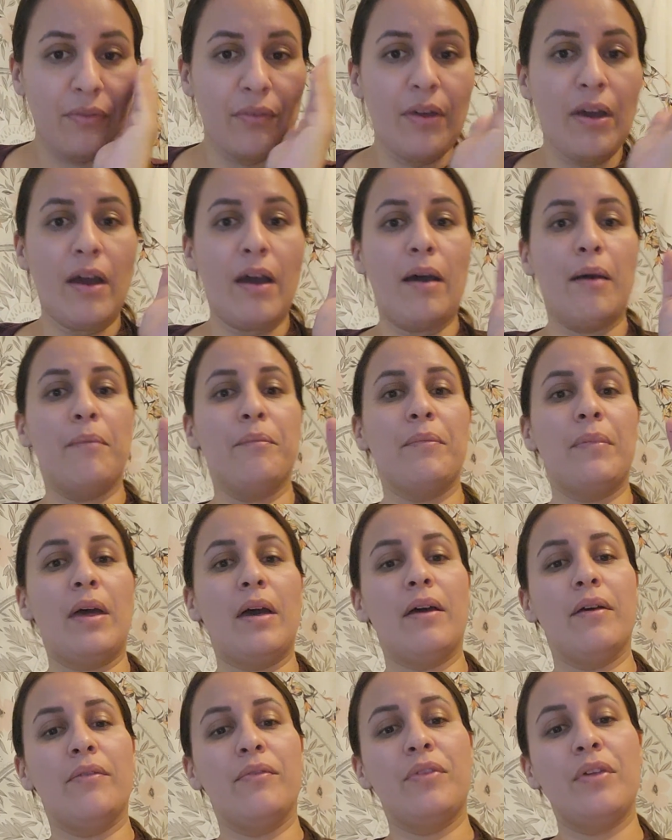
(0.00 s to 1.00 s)

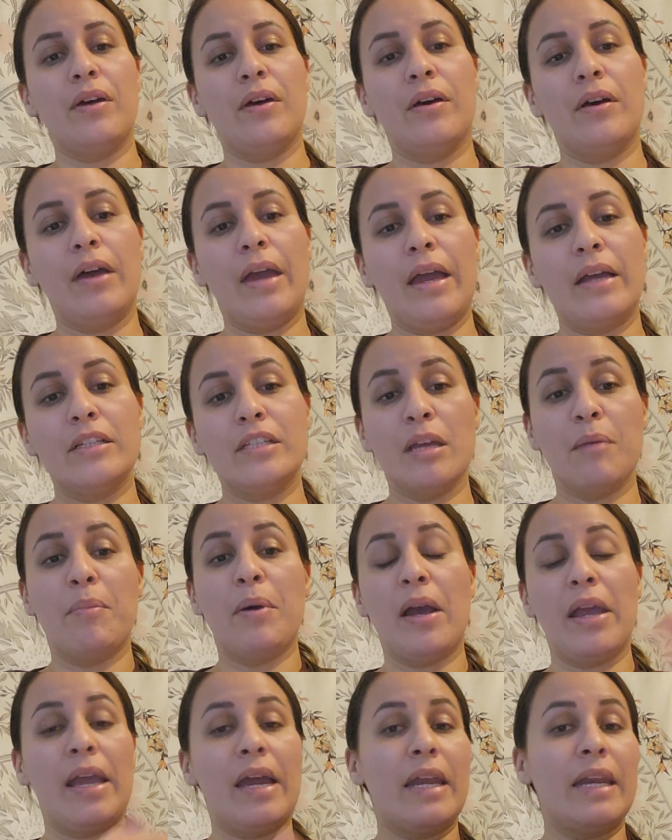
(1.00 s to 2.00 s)
The
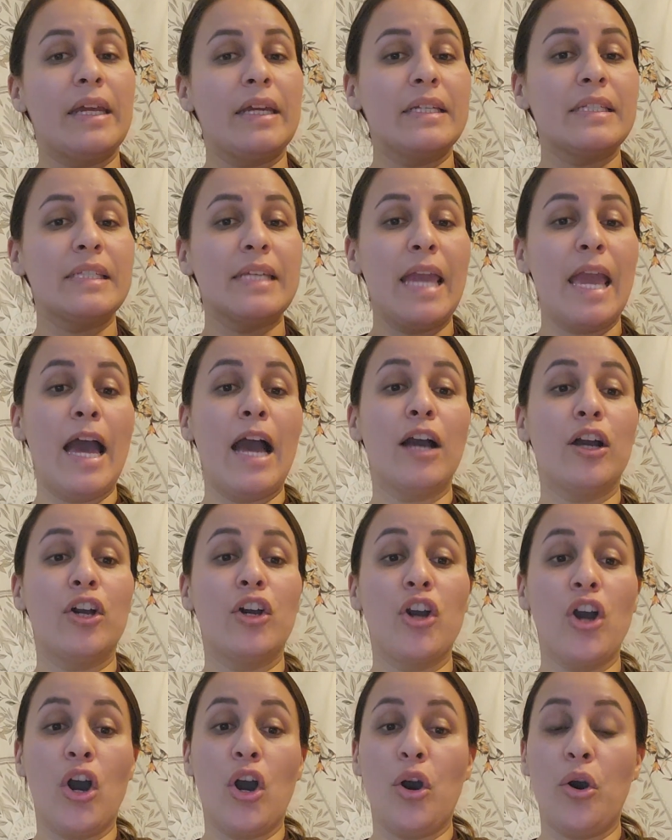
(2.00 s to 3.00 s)
antibiotics
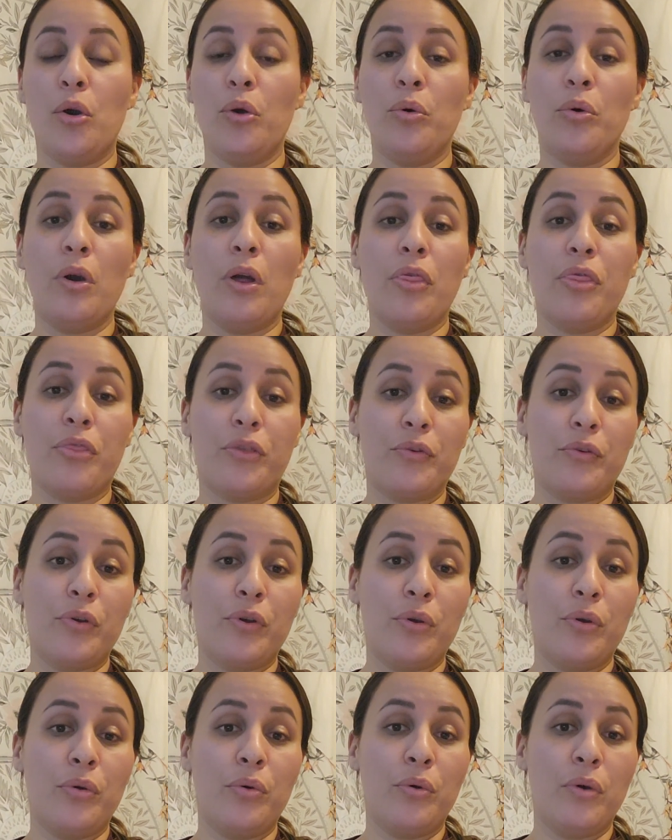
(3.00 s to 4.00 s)
can't go
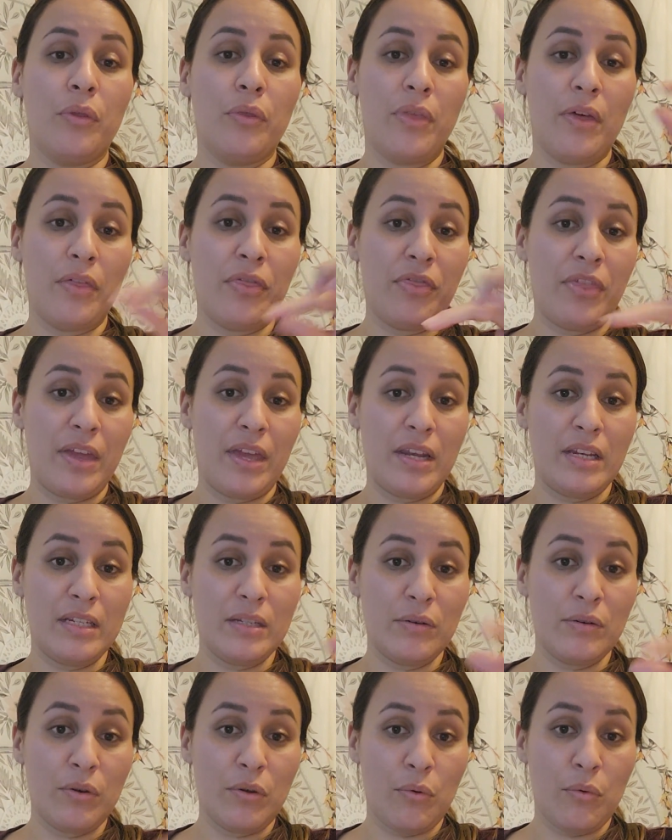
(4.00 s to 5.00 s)
through the
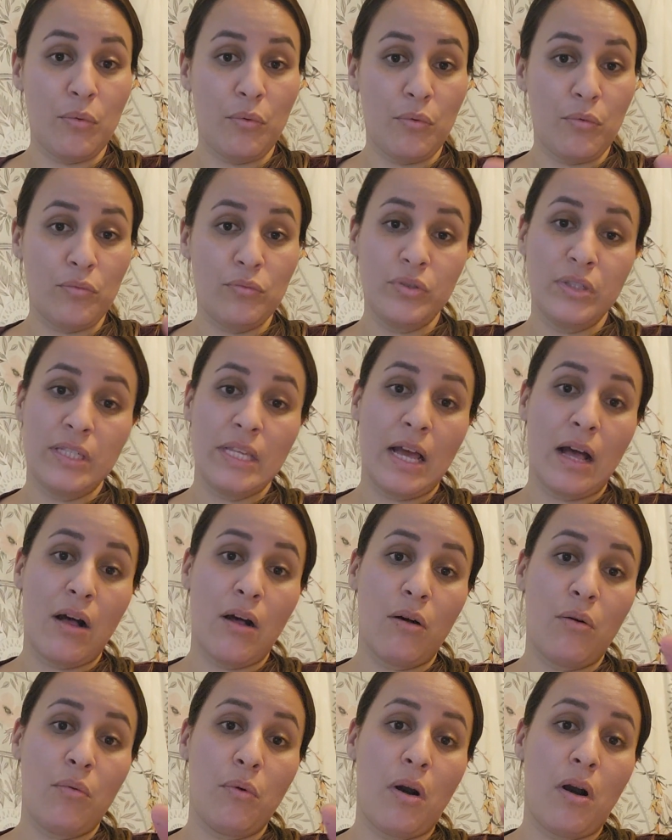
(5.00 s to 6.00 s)
thin
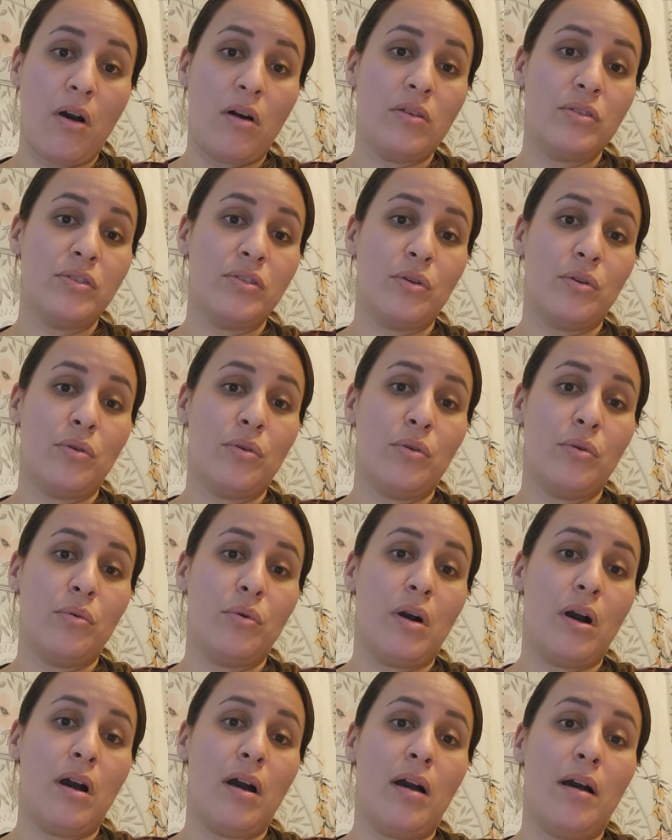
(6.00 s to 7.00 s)
cell wall,
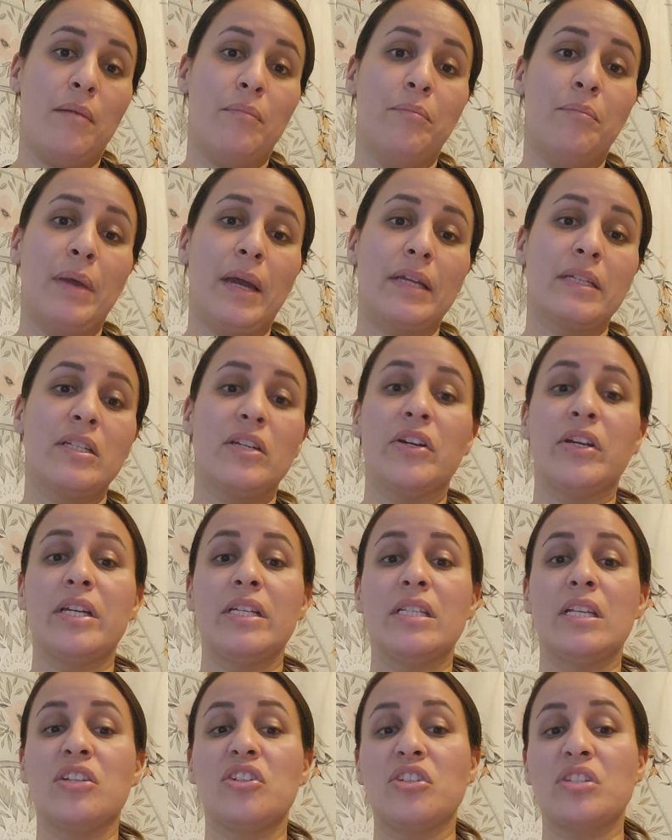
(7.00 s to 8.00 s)
so
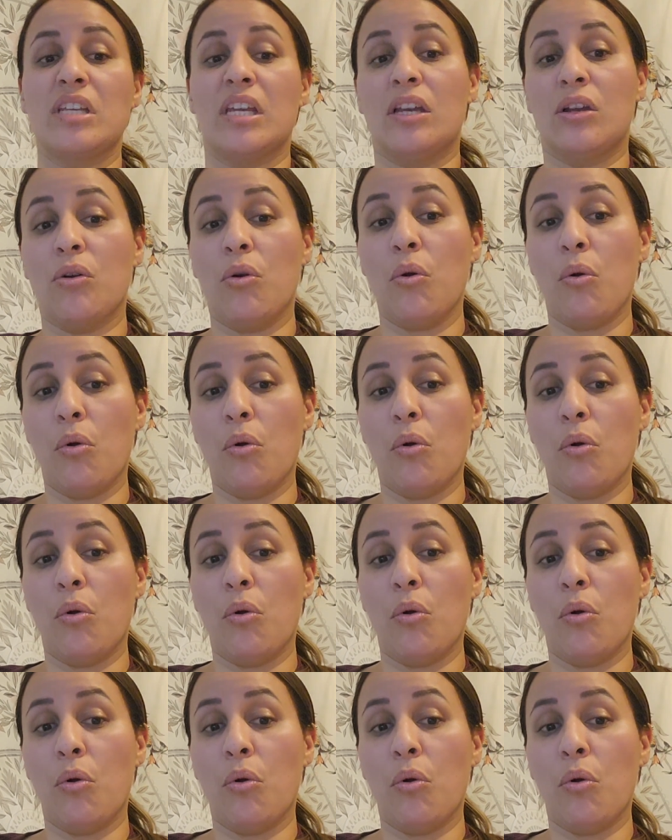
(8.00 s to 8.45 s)
bacteria such as E.